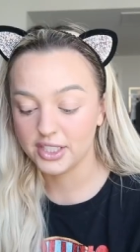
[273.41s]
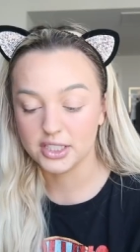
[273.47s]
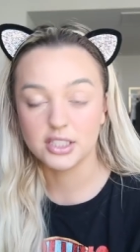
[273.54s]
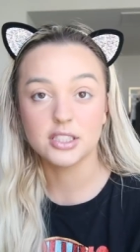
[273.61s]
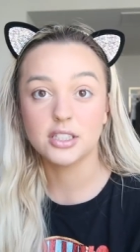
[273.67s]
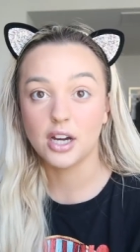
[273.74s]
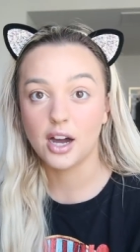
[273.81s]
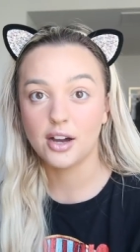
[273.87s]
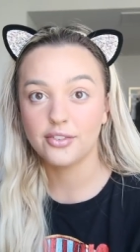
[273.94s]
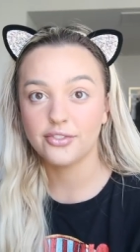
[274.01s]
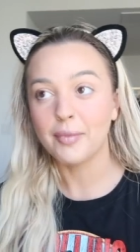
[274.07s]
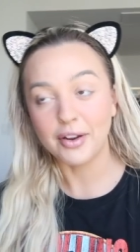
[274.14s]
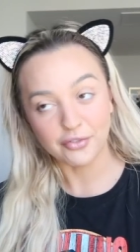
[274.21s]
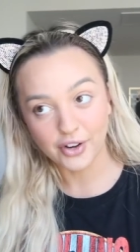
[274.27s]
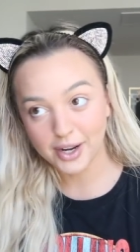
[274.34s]
this stuff.
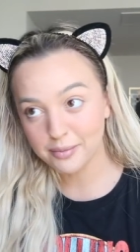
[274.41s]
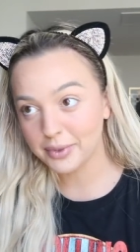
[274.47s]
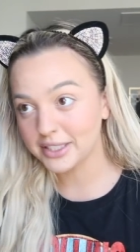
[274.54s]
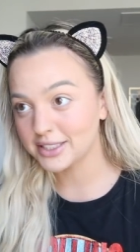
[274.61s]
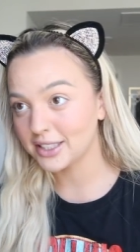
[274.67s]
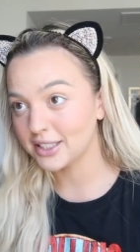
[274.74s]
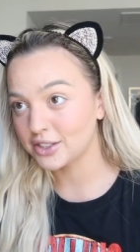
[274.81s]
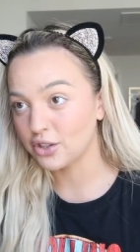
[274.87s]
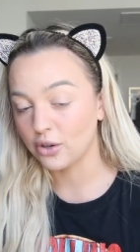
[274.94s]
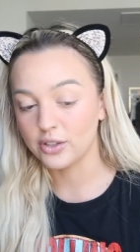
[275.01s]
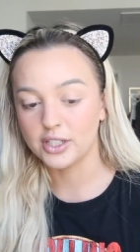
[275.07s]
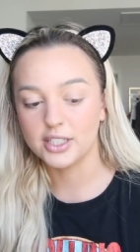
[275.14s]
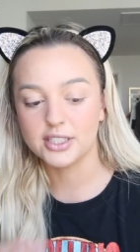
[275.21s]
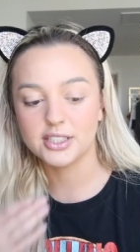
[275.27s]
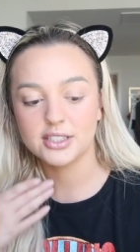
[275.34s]
My friend basically told
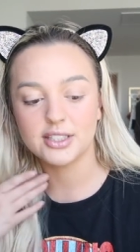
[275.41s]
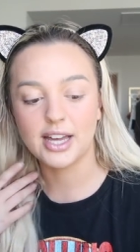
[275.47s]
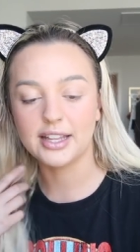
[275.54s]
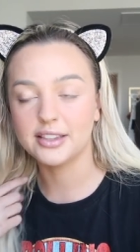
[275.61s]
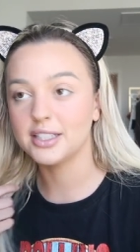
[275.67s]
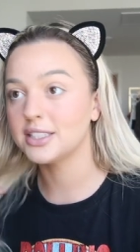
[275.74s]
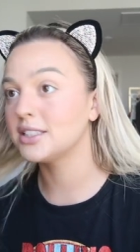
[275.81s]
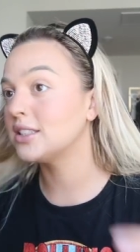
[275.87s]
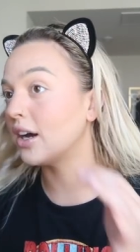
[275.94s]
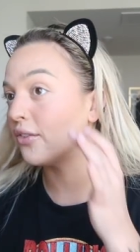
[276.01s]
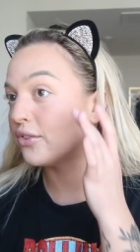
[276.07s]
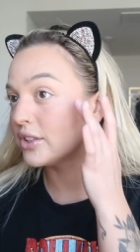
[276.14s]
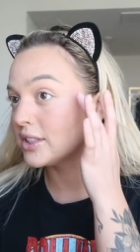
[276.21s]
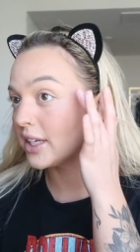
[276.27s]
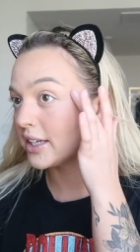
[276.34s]
us that this
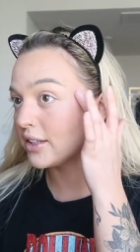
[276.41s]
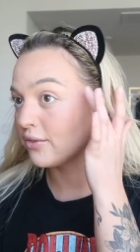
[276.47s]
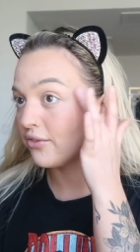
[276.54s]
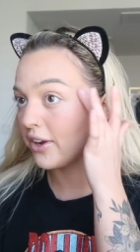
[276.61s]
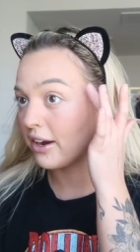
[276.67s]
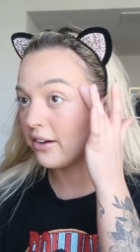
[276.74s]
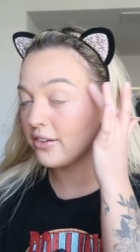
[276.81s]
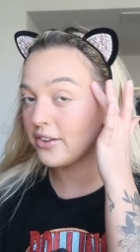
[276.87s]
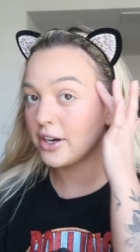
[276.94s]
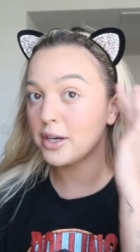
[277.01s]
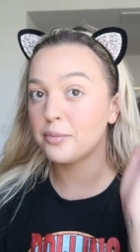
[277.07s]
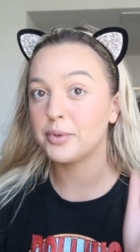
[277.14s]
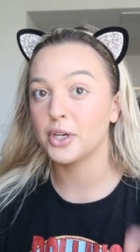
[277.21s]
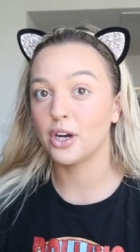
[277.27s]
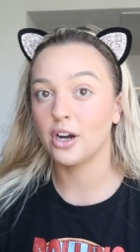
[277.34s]
stuff was like very,
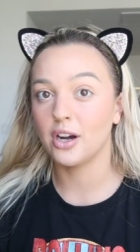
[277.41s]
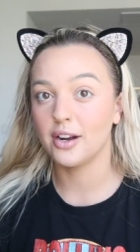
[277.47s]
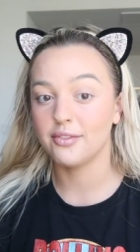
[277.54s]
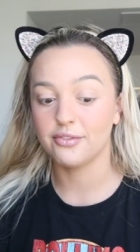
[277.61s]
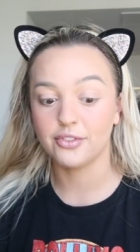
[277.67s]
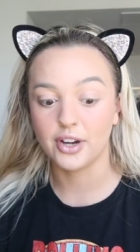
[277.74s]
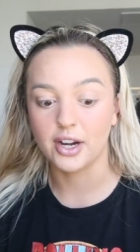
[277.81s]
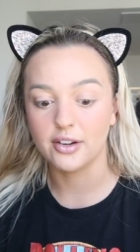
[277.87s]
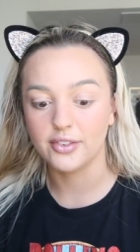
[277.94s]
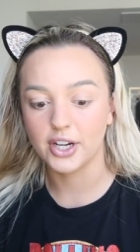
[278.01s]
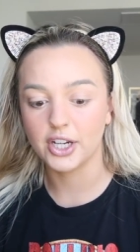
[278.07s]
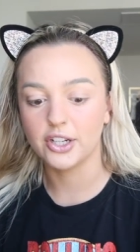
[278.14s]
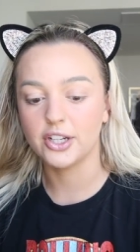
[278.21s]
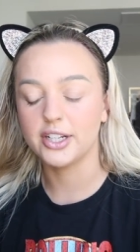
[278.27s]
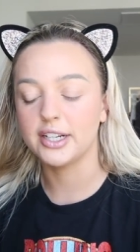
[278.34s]
very pure and very,
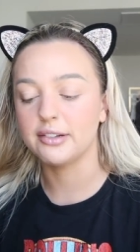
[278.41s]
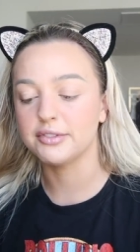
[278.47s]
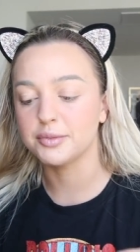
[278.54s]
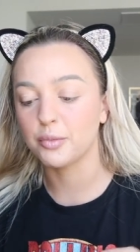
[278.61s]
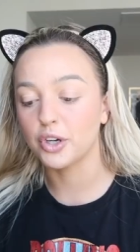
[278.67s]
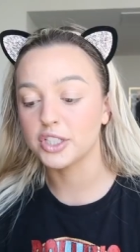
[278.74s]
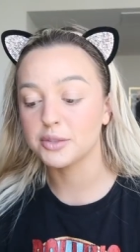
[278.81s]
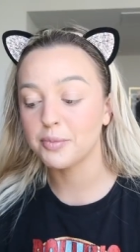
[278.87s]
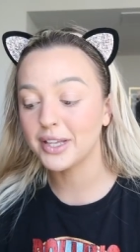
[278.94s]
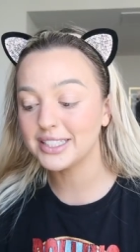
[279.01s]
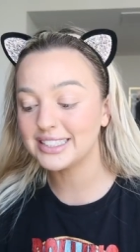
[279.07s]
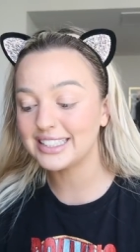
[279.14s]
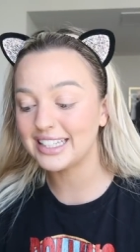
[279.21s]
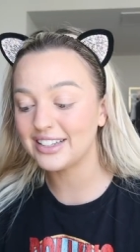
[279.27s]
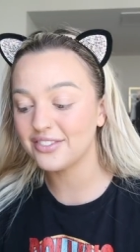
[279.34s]
very good, and it it was more
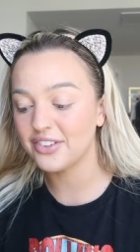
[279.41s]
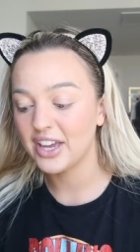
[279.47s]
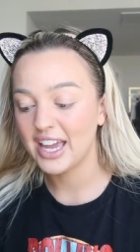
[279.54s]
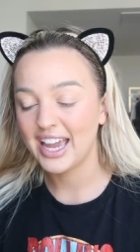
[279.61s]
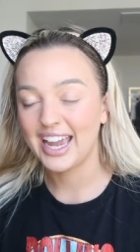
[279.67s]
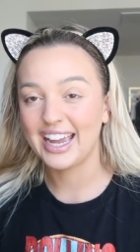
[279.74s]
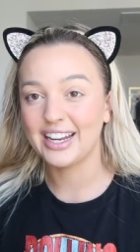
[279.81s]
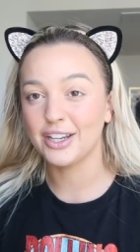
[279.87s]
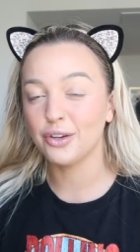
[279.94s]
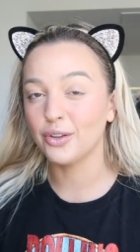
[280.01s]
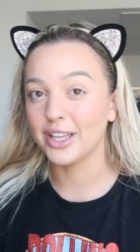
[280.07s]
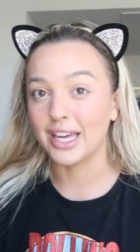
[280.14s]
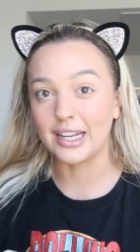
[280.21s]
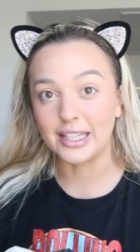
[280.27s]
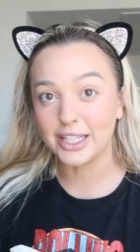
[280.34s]
expensive and he
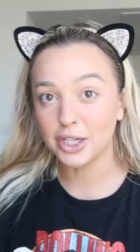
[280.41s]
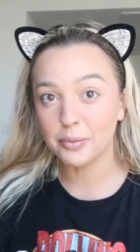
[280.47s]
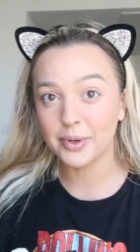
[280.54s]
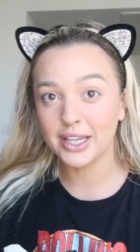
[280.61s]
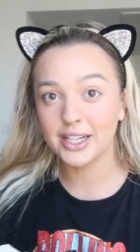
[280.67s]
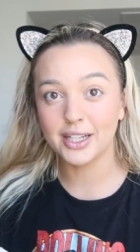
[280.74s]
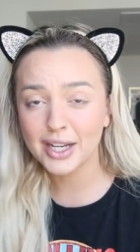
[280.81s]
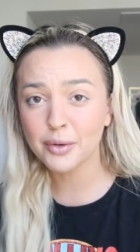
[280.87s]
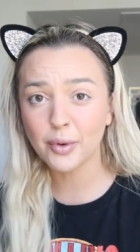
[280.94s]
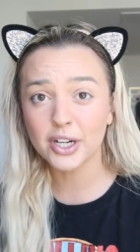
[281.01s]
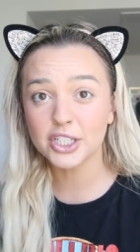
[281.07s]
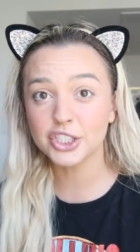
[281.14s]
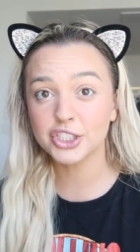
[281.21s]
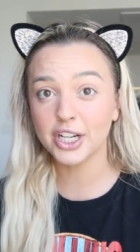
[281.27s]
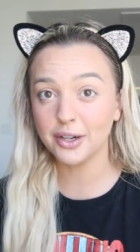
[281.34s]
only had a little bit and he
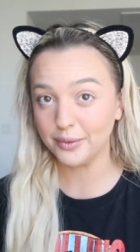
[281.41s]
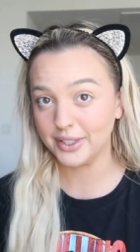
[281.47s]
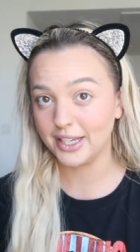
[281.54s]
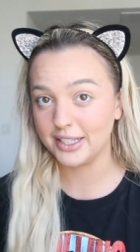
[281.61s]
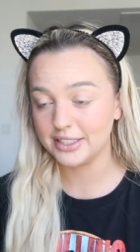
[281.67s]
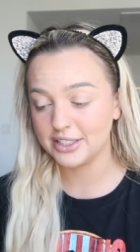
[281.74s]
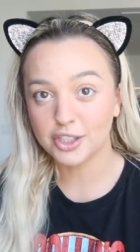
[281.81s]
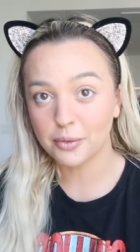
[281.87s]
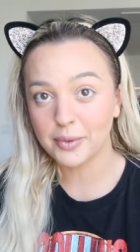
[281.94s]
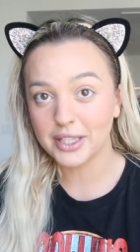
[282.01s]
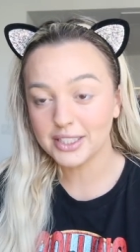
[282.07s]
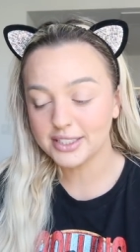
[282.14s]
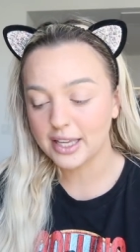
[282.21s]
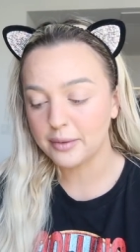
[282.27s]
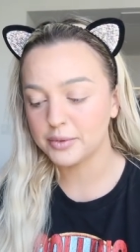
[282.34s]
wanted to share it with us. So me
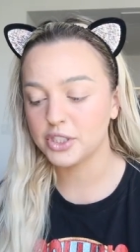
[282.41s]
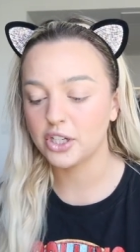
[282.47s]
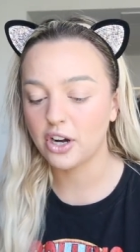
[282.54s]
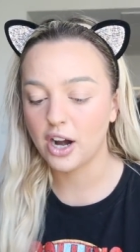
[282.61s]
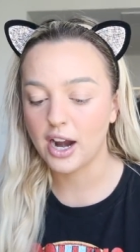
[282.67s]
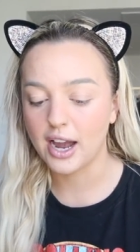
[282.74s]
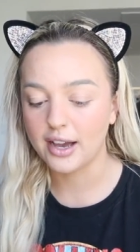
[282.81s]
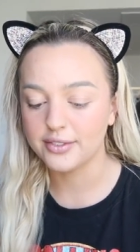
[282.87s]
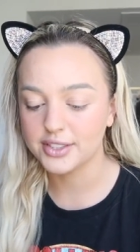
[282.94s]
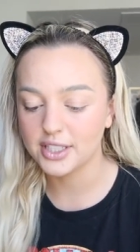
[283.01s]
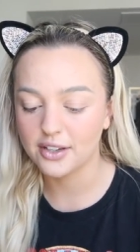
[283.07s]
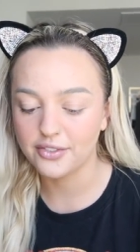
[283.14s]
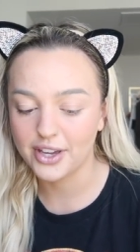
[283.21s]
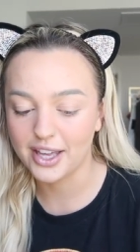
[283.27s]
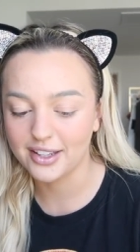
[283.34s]
and Seb took our halves
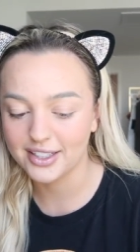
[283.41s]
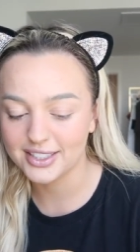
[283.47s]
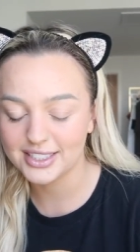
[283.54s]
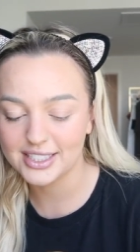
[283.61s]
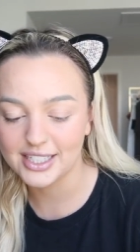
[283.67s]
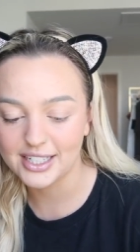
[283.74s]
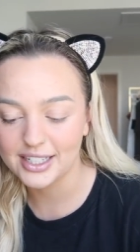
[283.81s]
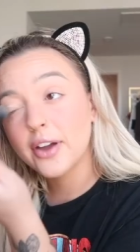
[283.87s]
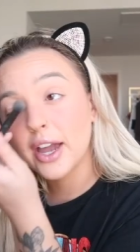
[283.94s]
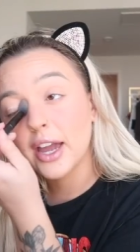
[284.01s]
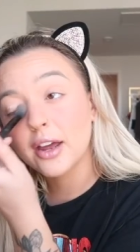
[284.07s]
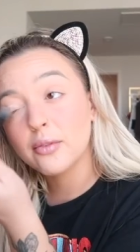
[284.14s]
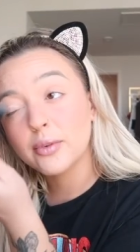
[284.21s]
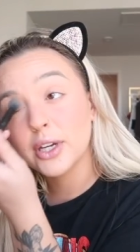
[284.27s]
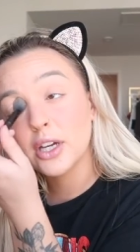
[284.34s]
of LSD
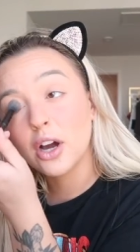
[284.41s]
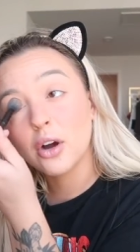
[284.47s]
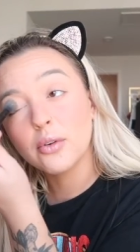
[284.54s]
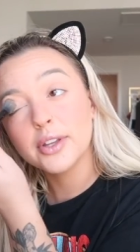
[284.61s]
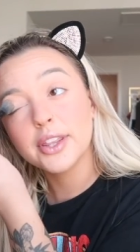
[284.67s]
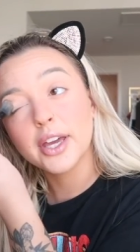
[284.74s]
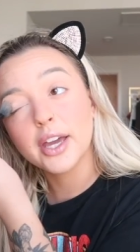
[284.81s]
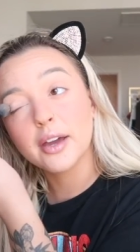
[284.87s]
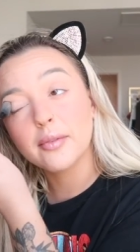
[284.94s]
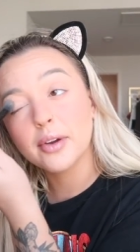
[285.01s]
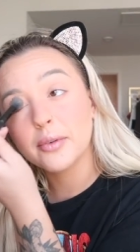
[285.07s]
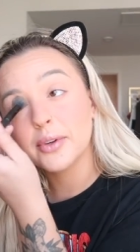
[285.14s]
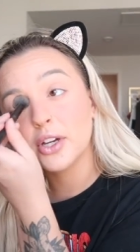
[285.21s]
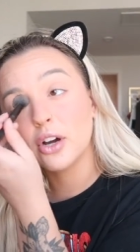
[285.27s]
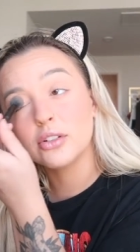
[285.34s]
and we go with him
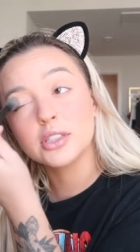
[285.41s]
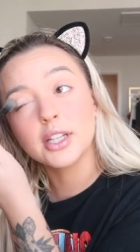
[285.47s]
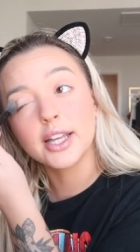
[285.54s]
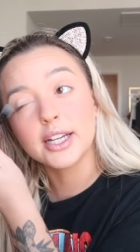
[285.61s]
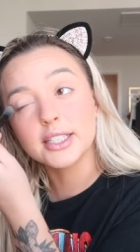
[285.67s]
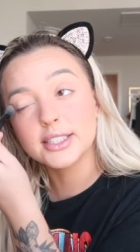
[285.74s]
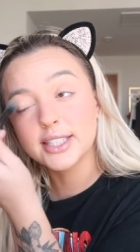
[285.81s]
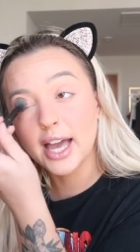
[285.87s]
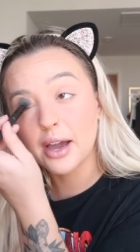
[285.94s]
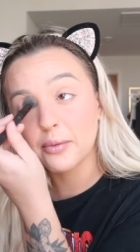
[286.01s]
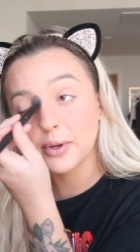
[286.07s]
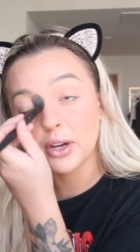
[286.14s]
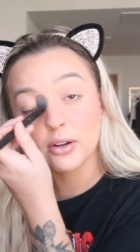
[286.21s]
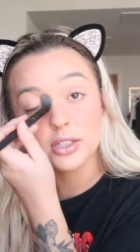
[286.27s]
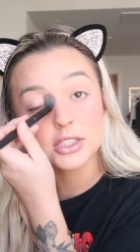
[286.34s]
and we go to like a set.
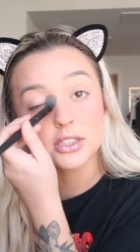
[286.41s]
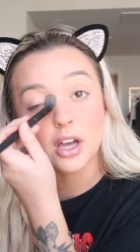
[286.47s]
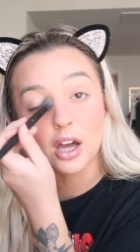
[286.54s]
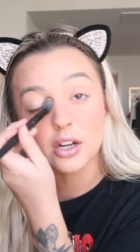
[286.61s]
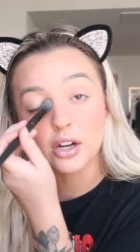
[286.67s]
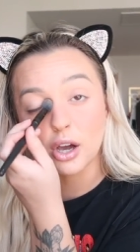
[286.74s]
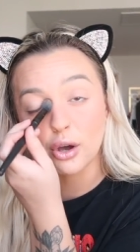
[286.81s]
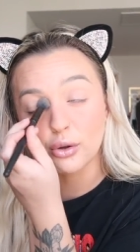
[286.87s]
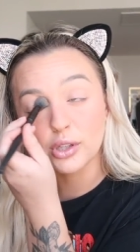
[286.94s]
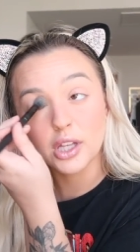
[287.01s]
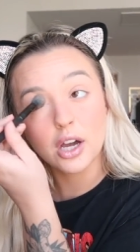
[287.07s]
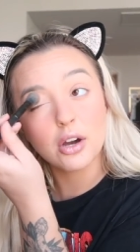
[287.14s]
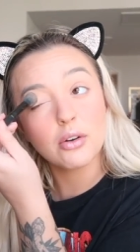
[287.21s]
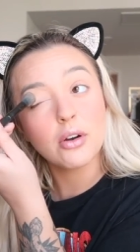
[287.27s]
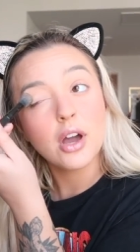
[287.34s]
We go to San
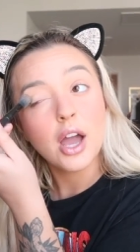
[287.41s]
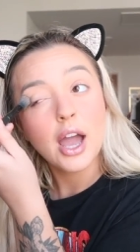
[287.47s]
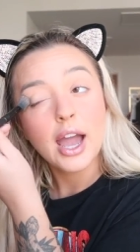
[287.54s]
Holo.